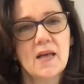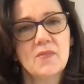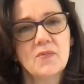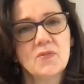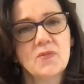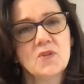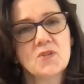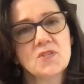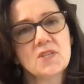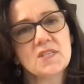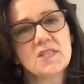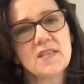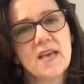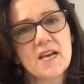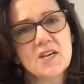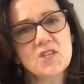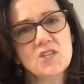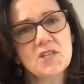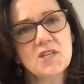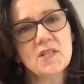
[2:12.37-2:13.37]
There's a
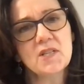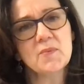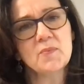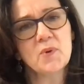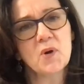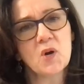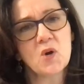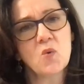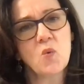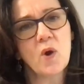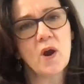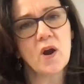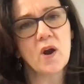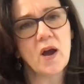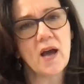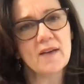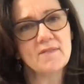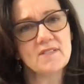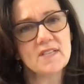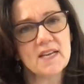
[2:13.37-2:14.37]
section in the book where
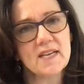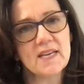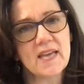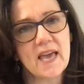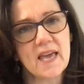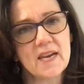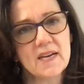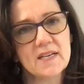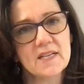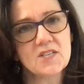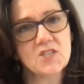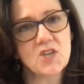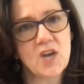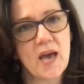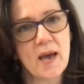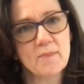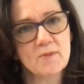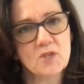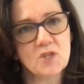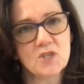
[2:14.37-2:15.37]
I've dedicated a
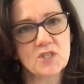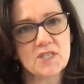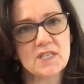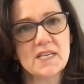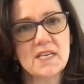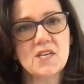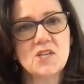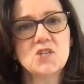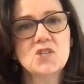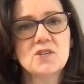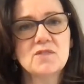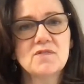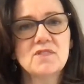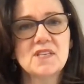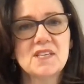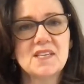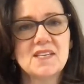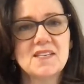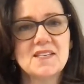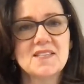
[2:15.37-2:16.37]
chapter to each of
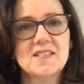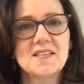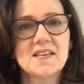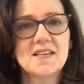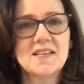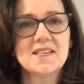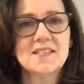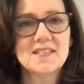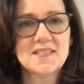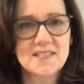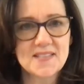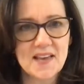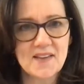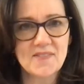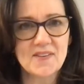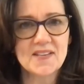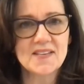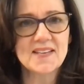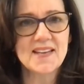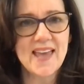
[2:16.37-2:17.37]
these
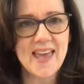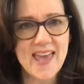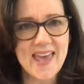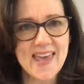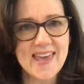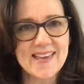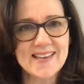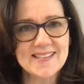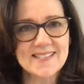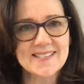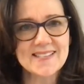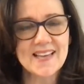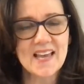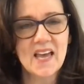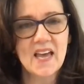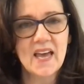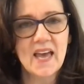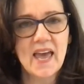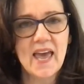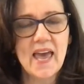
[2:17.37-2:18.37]
7 A's.
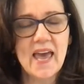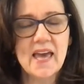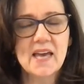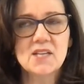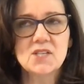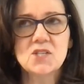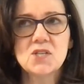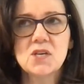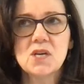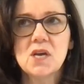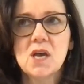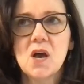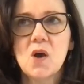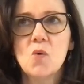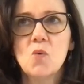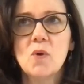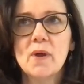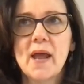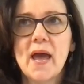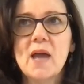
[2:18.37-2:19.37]
And
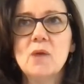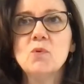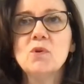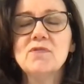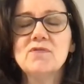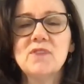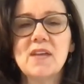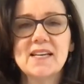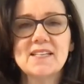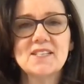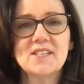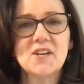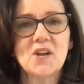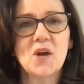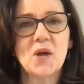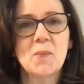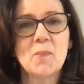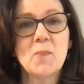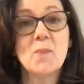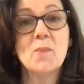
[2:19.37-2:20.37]
when I reflected
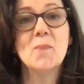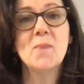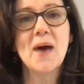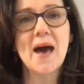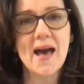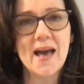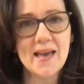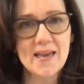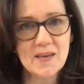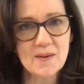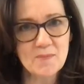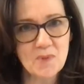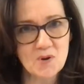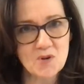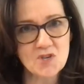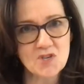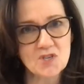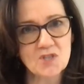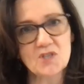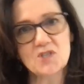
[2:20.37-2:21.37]
on my
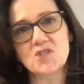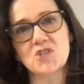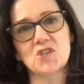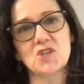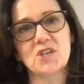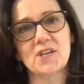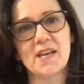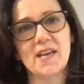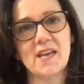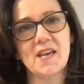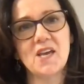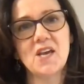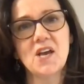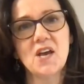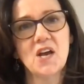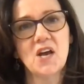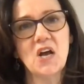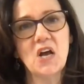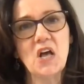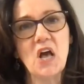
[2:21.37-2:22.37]
emotional journey
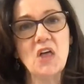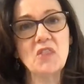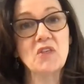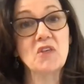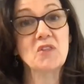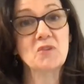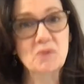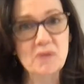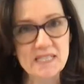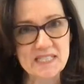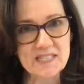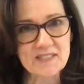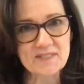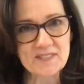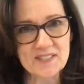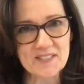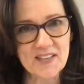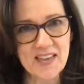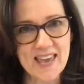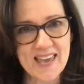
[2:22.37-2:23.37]
on the 3
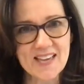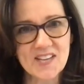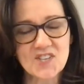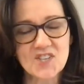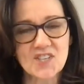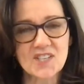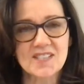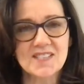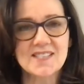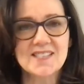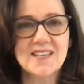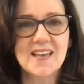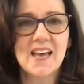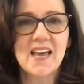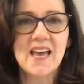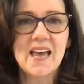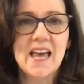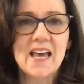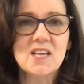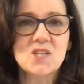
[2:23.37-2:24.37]
different occasions,
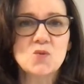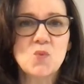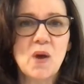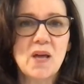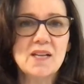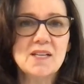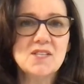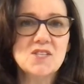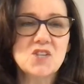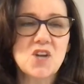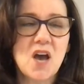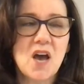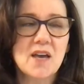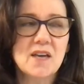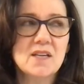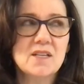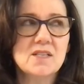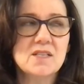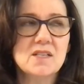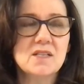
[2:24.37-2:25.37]
as well as
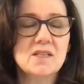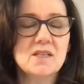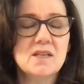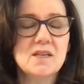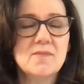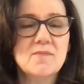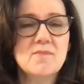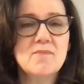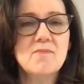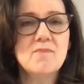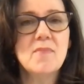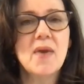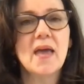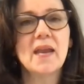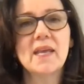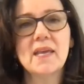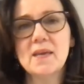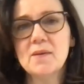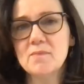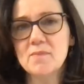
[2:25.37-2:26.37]
talking to
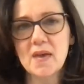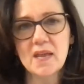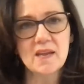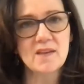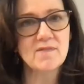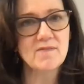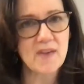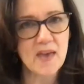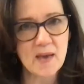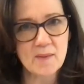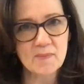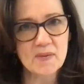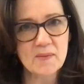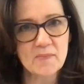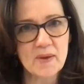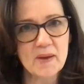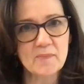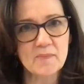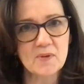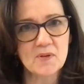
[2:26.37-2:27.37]
many family
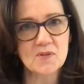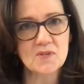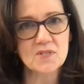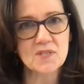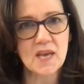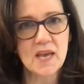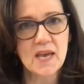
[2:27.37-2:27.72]
members,